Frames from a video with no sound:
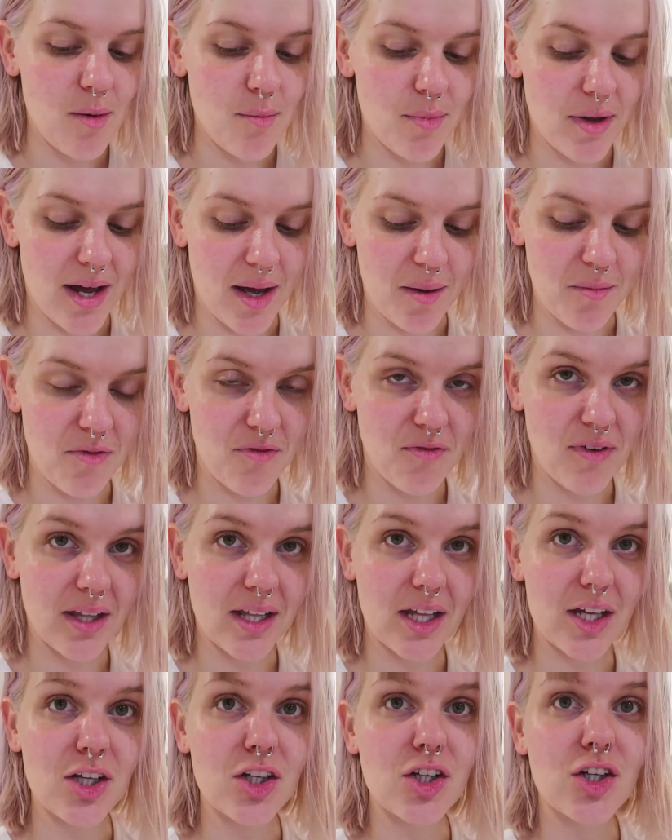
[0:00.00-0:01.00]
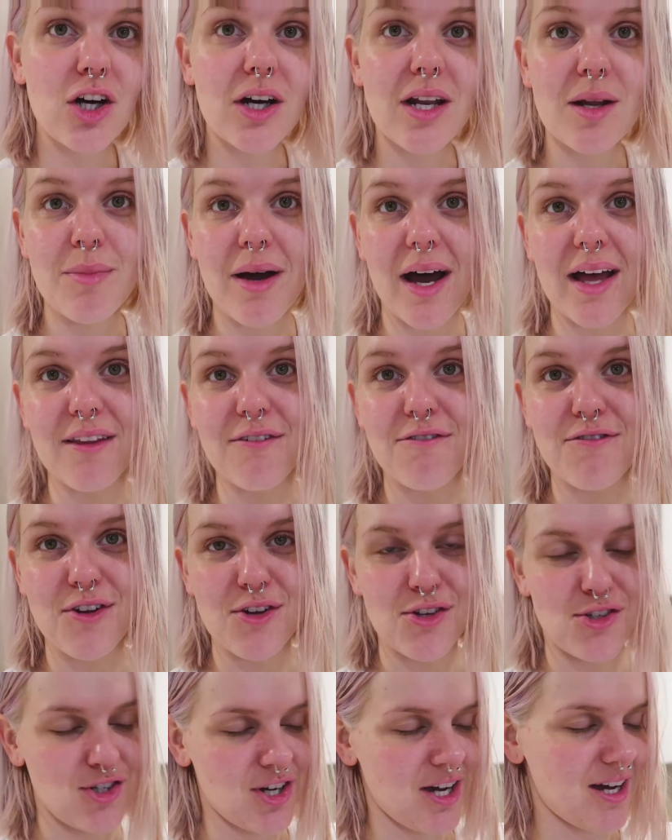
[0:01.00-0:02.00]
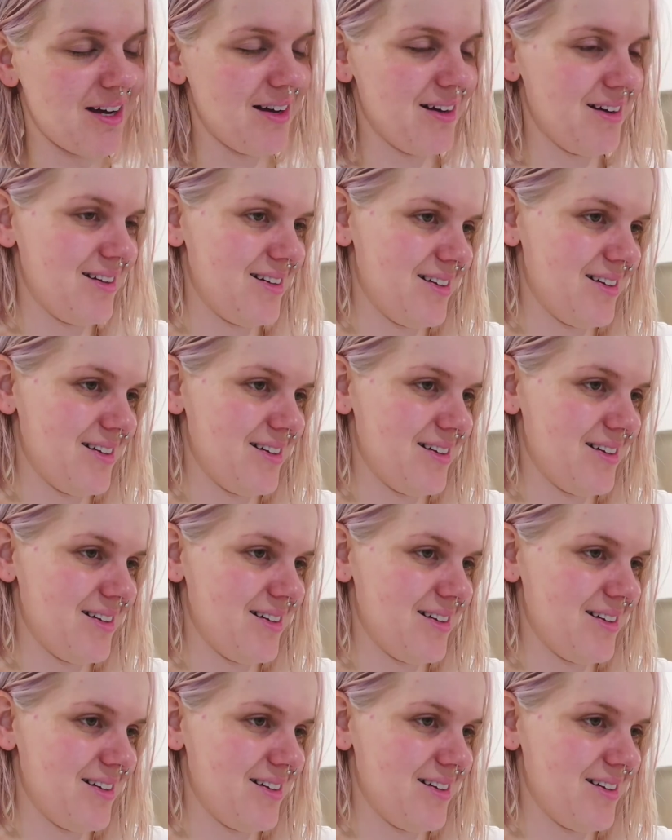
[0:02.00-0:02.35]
but I'm feeling good about the future.